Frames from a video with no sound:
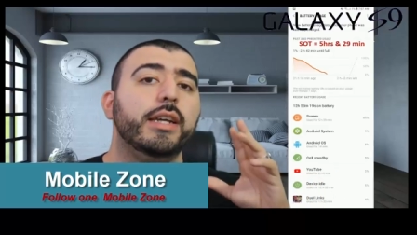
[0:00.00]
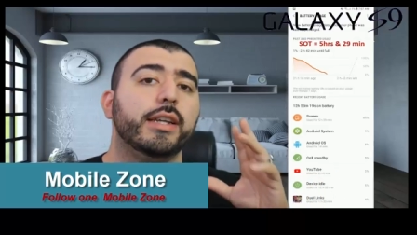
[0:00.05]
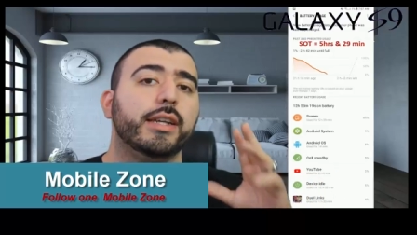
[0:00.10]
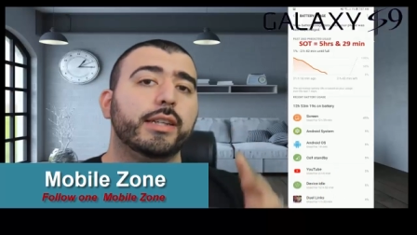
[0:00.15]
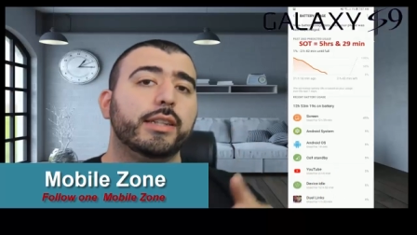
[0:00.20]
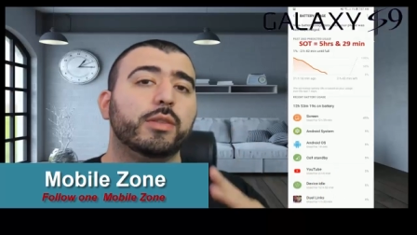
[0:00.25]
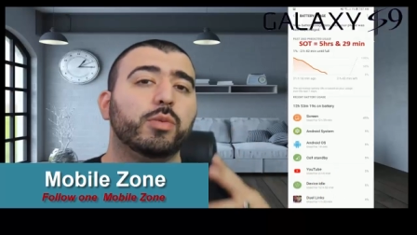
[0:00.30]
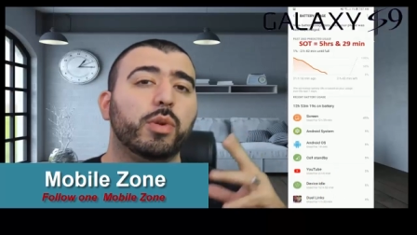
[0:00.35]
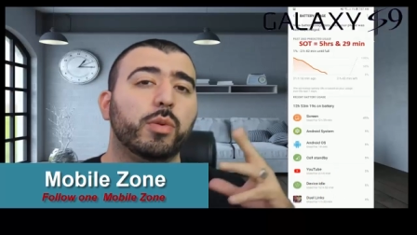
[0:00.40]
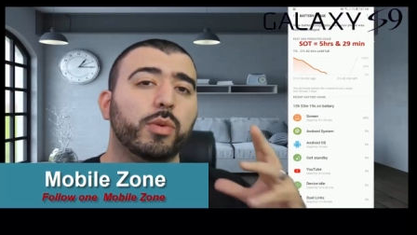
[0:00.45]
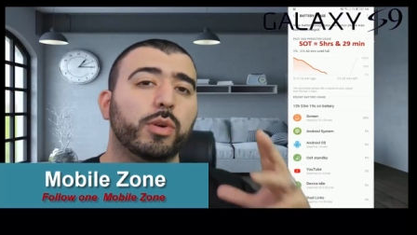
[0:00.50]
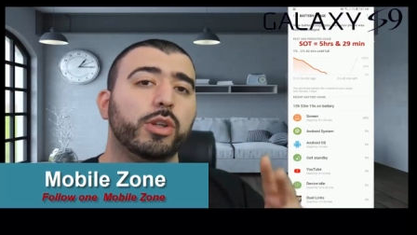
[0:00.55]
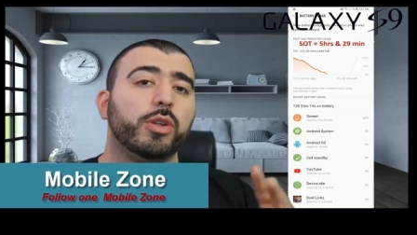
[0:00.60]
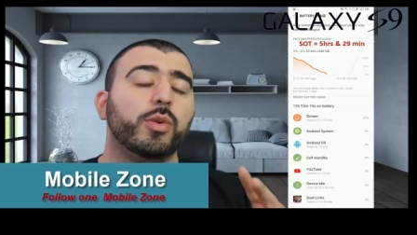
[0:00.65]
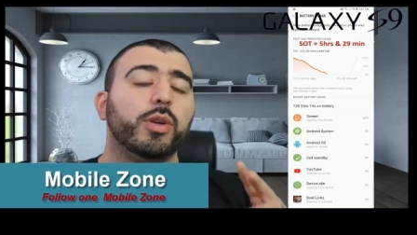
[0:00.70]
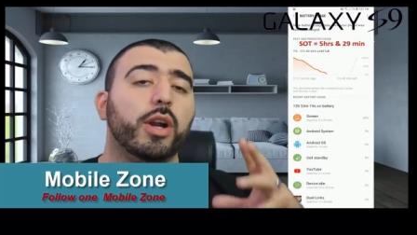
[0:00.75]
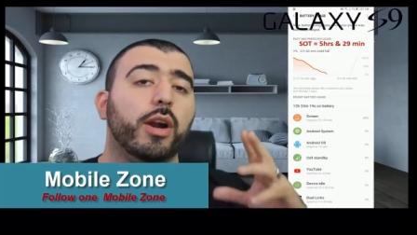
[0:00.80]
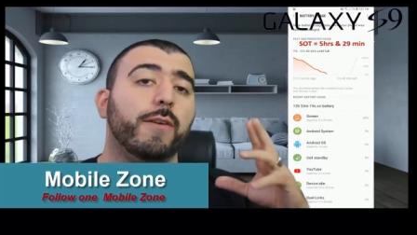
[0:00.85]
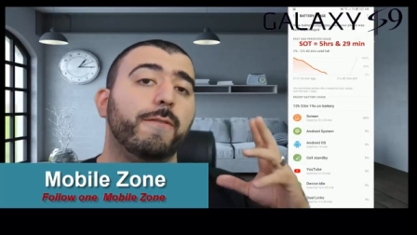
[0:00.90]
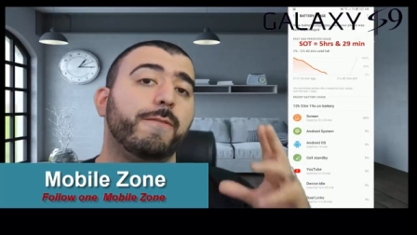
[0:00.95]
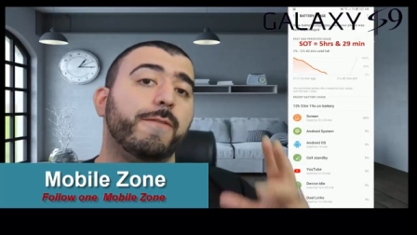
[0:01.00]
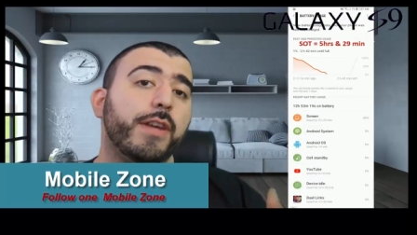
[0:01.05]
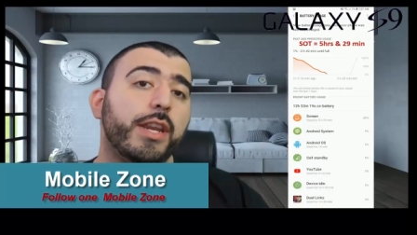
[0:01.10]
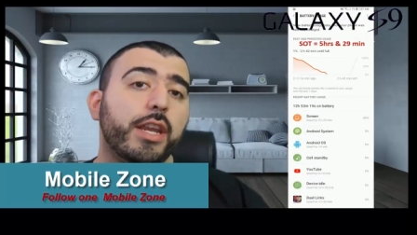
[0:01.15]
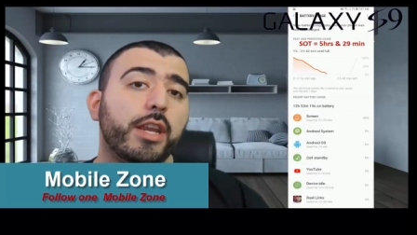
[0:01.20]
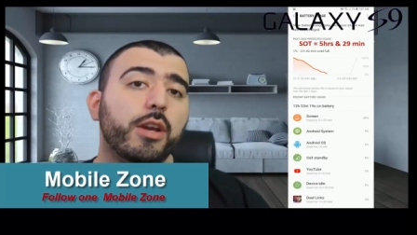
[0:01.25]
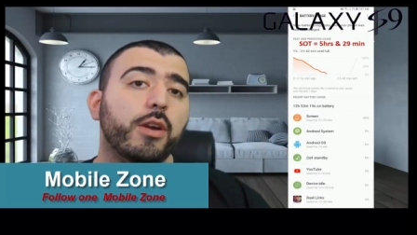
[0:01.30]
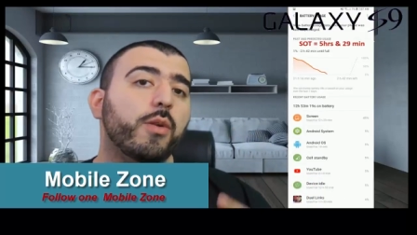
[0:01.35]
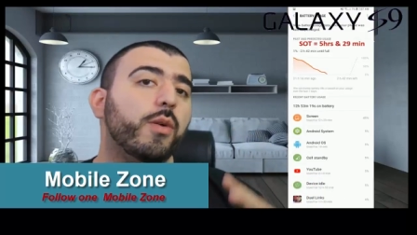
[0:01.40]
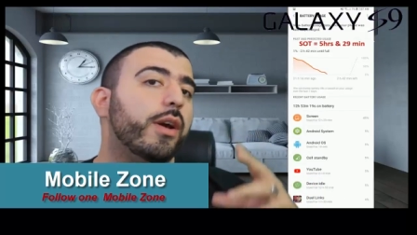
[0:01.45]
because we were doing our
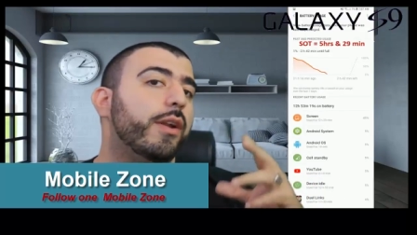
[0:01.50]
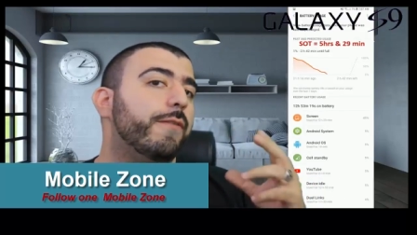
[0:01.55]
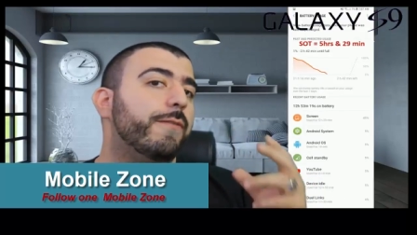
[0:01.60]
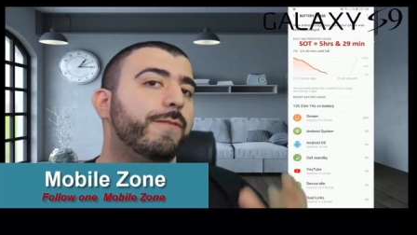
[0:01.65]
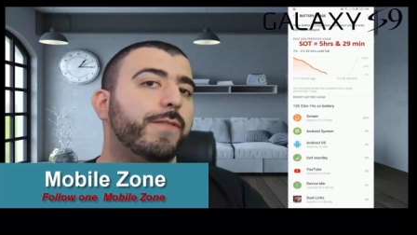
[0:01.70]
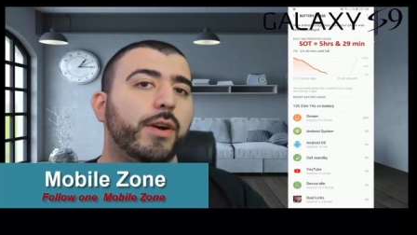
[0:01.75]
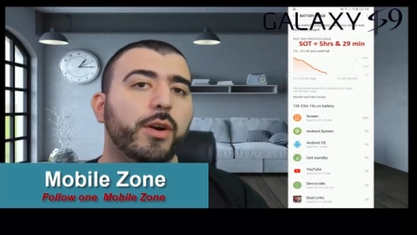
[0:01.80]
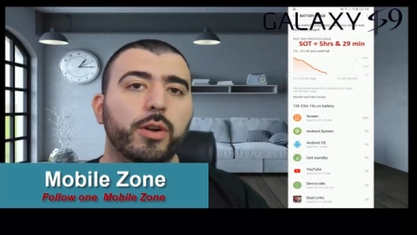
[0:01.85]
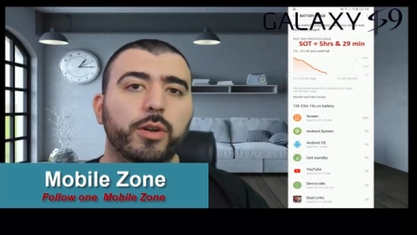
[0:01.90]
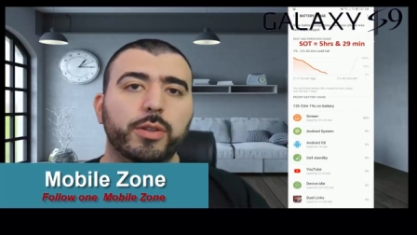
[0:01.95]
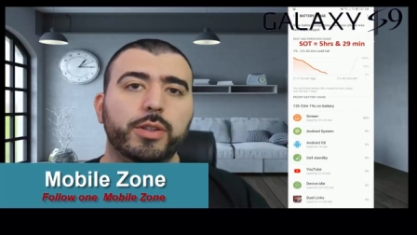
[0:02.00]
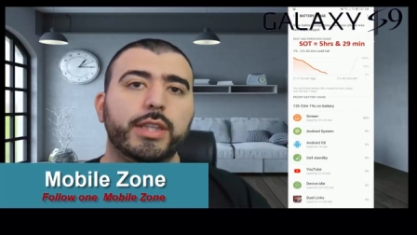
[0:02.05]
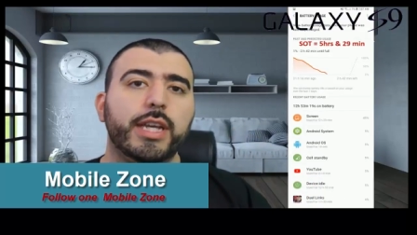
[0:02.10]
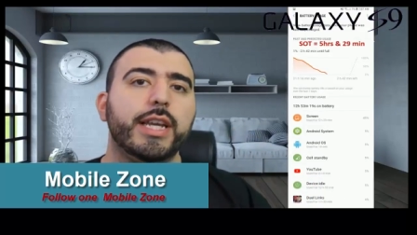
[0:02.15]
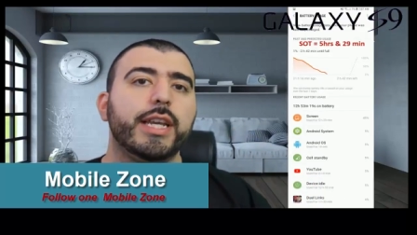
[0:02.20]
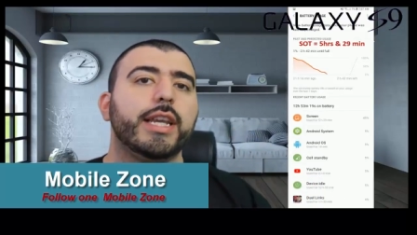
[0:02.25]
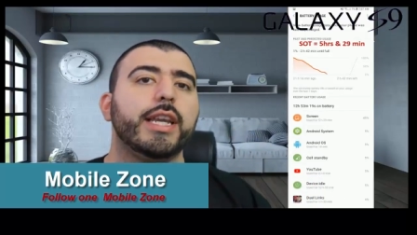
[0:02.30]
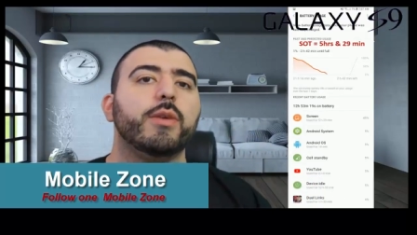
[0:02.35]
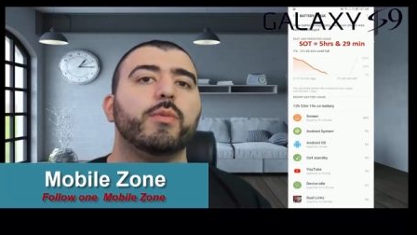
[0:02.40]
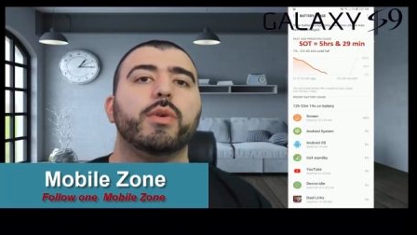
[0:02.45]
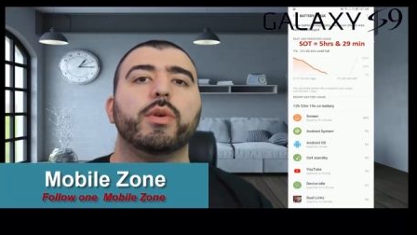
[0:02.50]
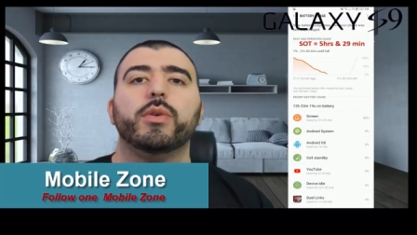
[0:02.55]
video and photo taking,